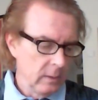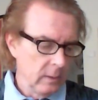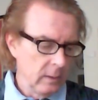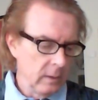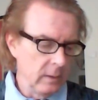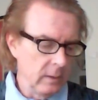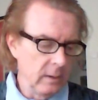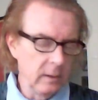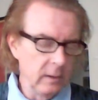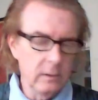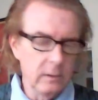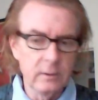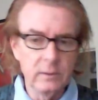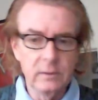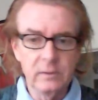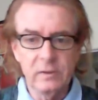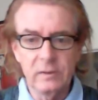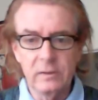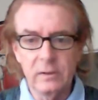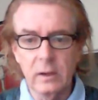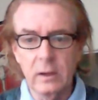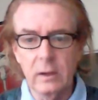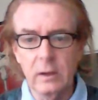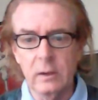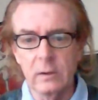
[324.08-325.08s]
And England
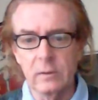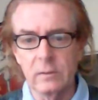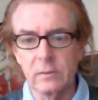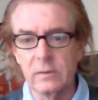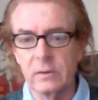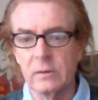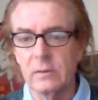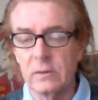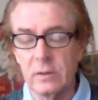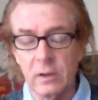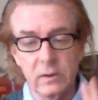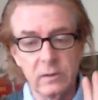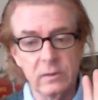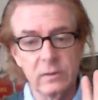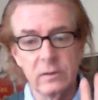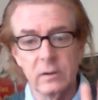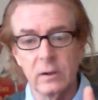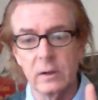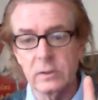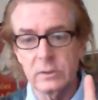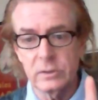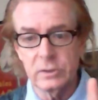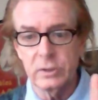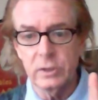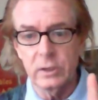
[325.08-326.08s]
stands. It does
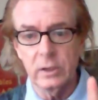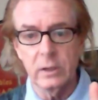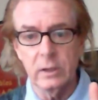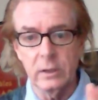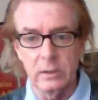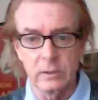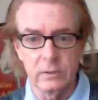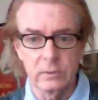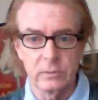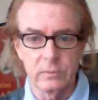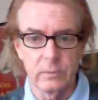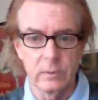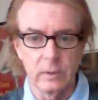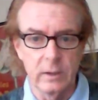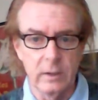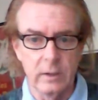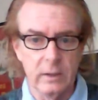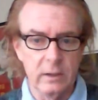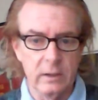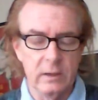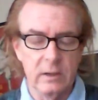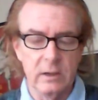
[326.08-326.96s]
not change, right?